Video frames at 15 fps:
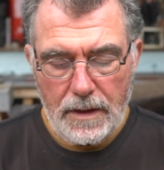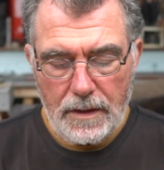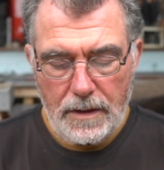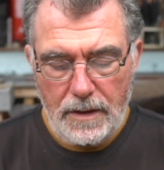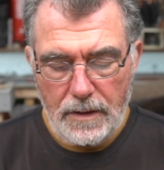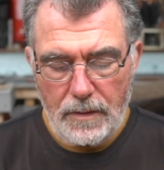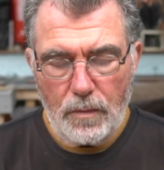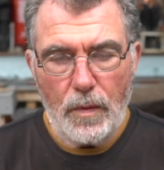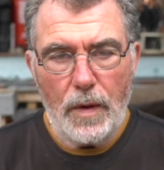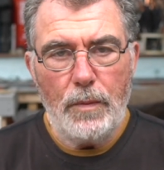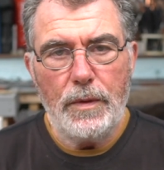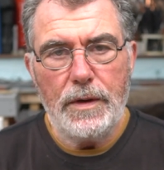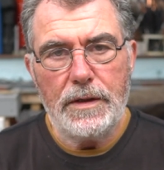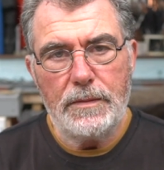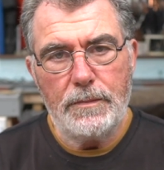that when
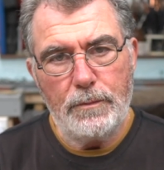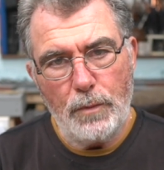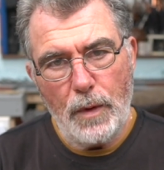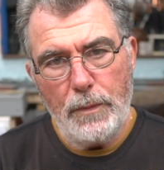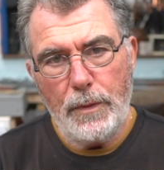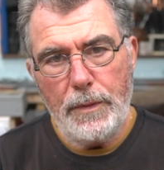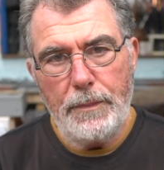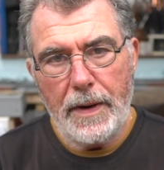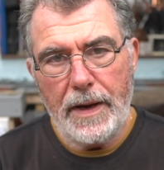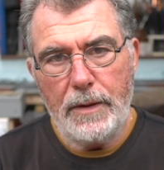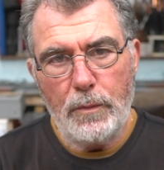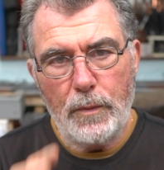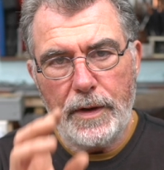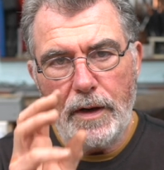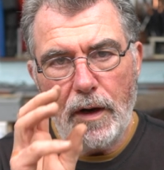we
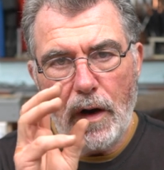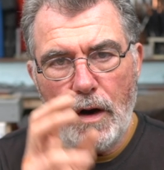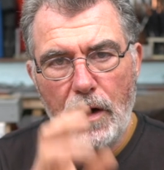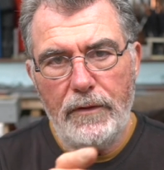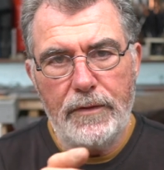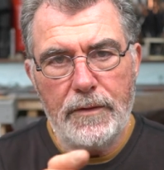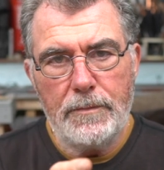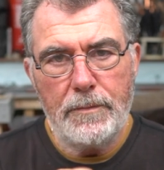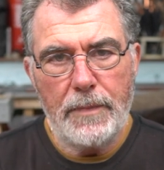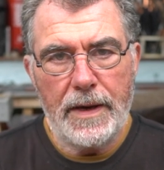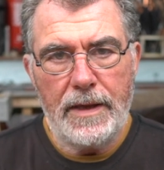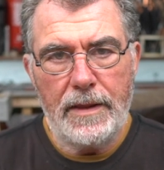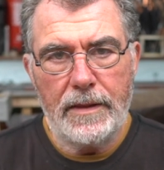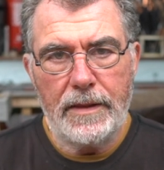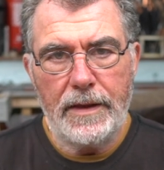paint, we often
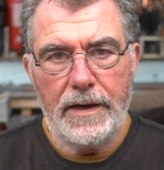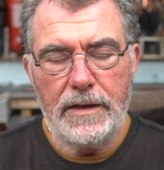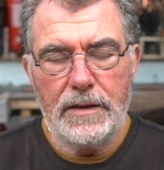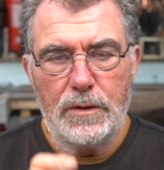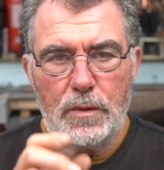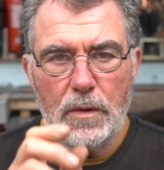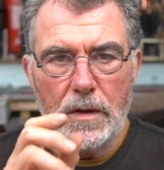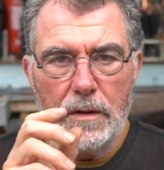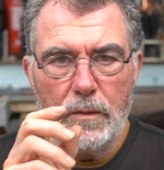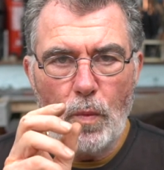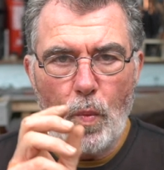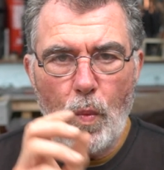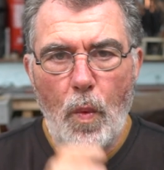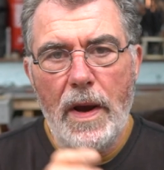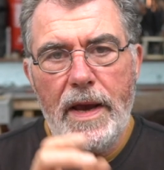paint things
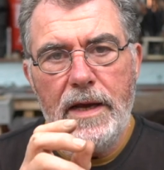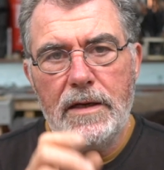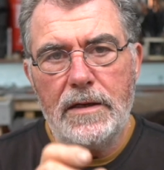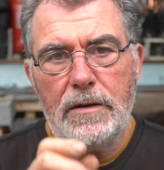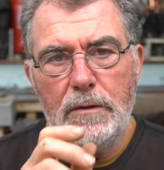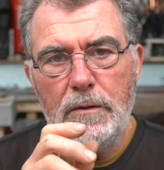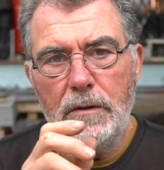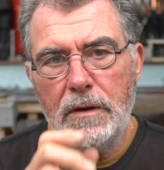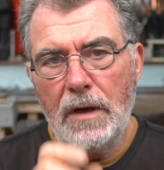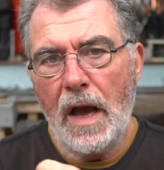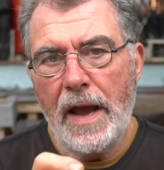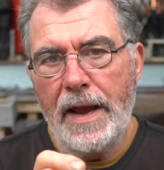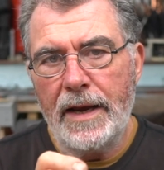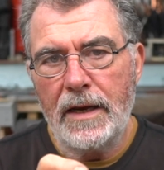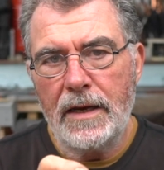way too
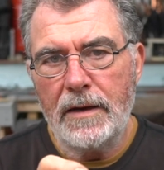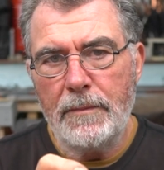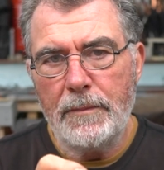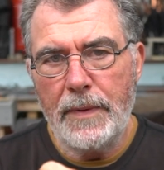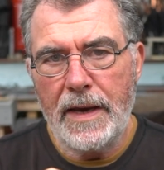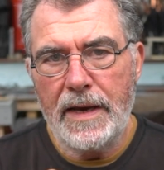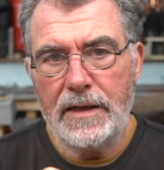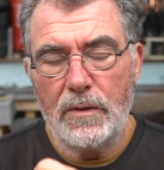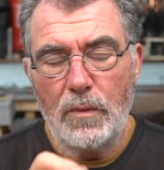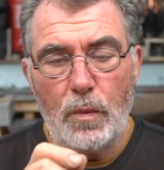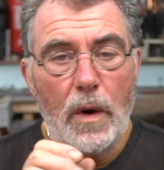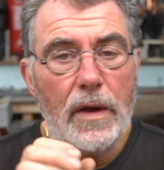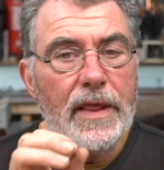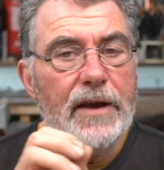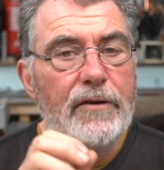light compared to
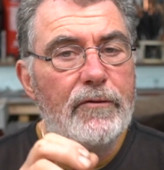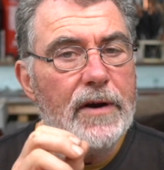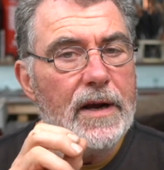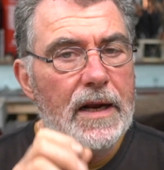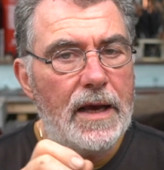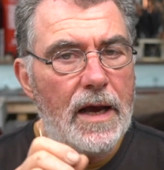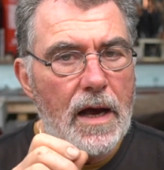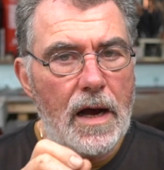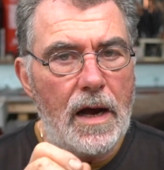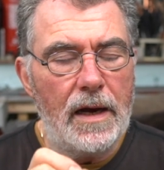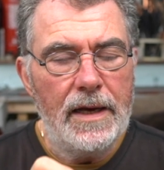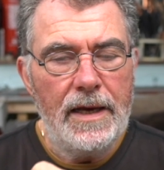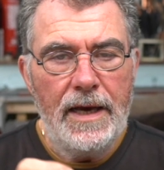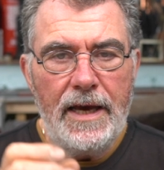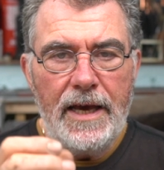what they really are.
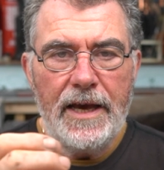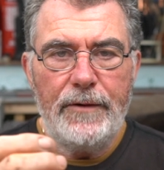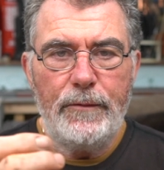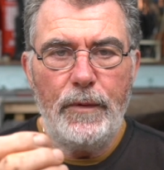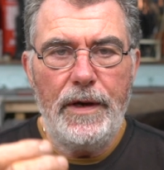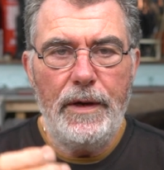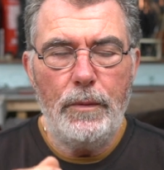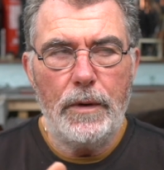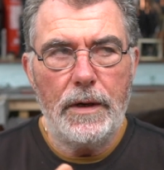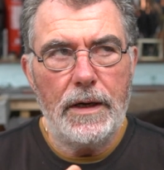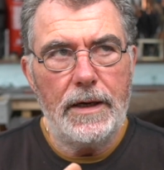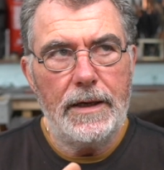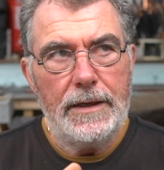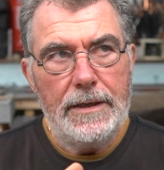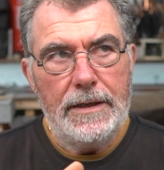If we
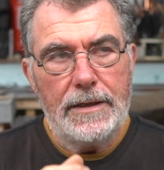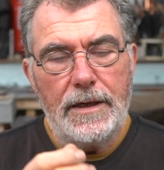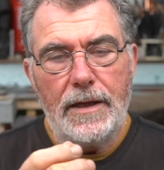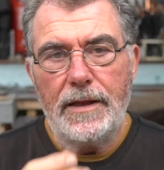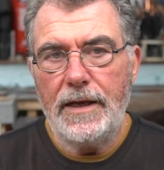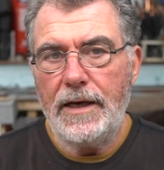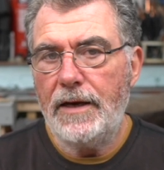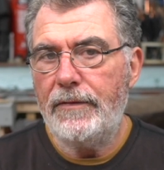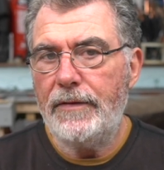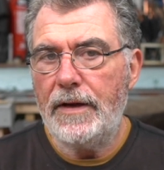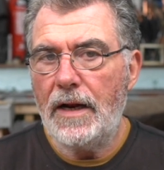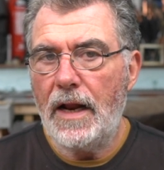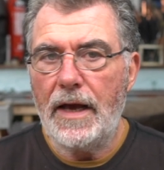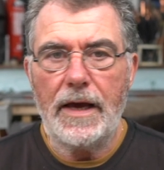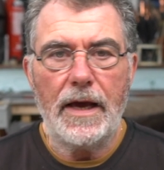were to think of it
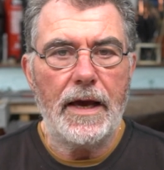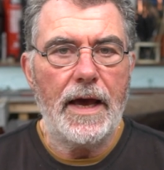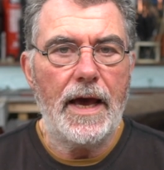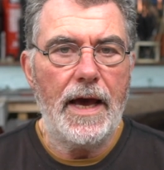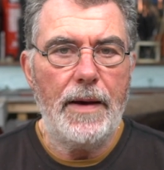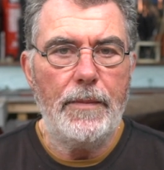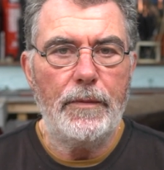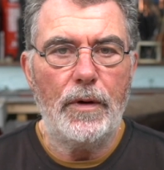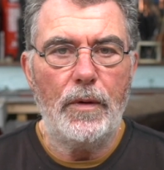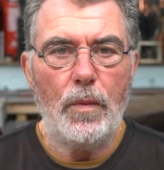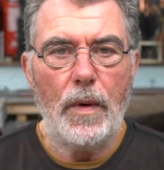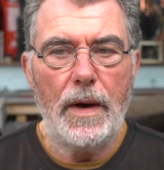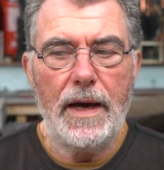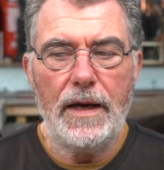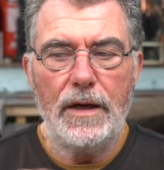like a camera
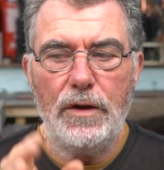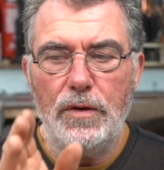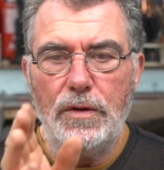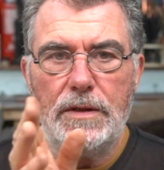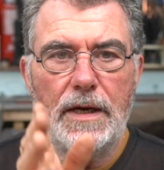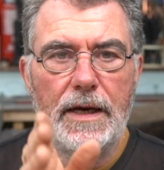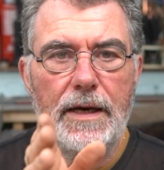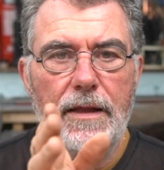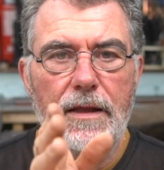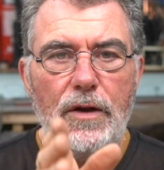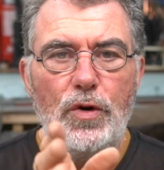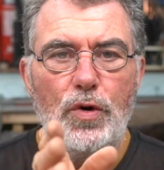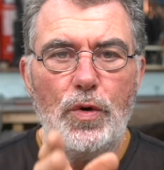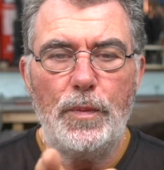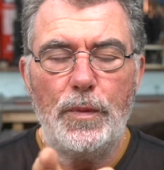where you take the
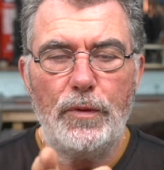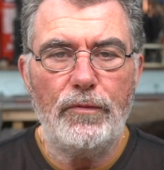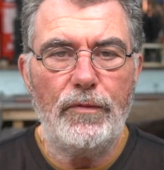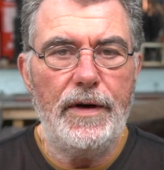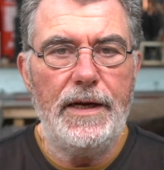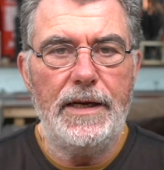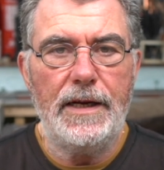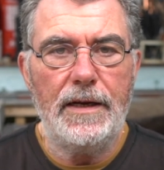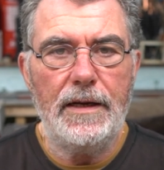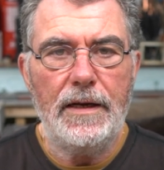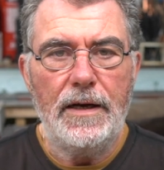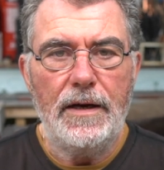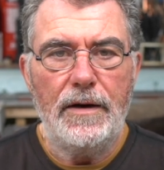normal reading